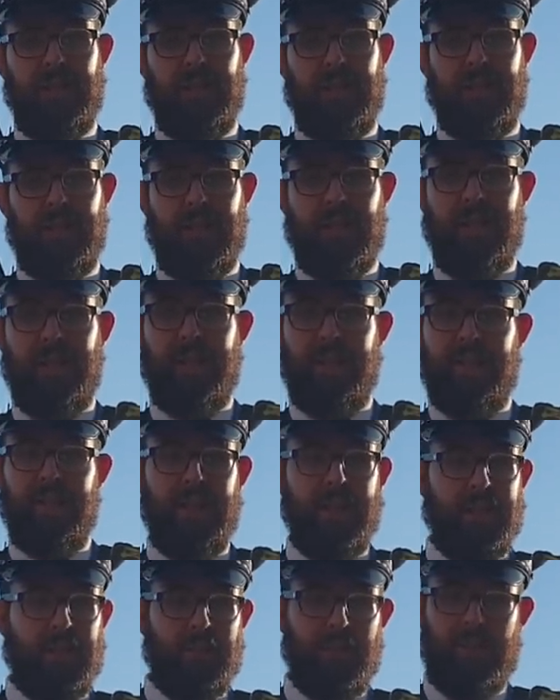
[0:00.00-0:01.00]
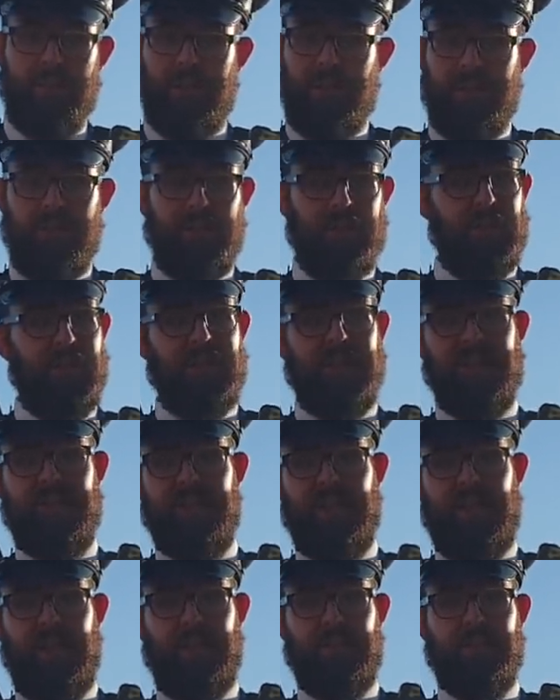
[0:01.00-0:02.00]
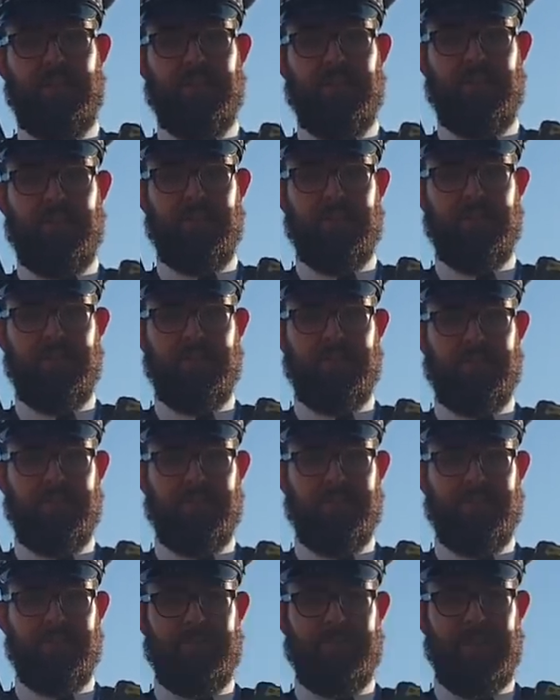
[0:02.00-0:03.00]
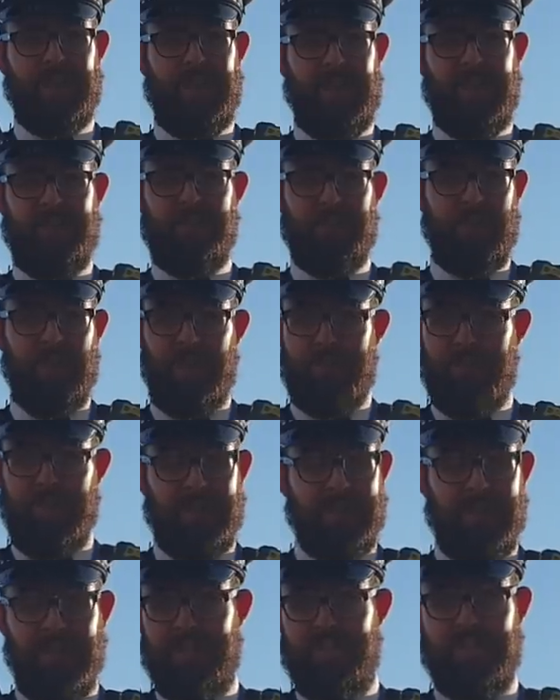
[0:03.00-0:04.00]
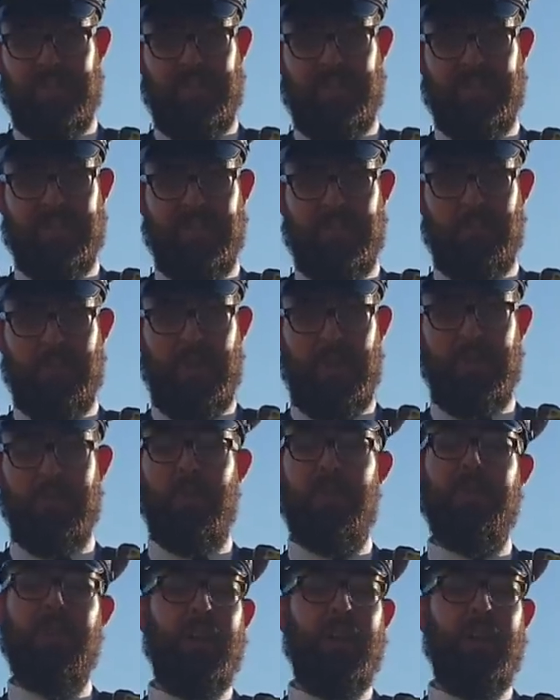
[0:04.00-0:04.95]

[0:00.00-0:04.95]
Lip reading: Okay, and the only way we're going to find this out is by being tested in some way, which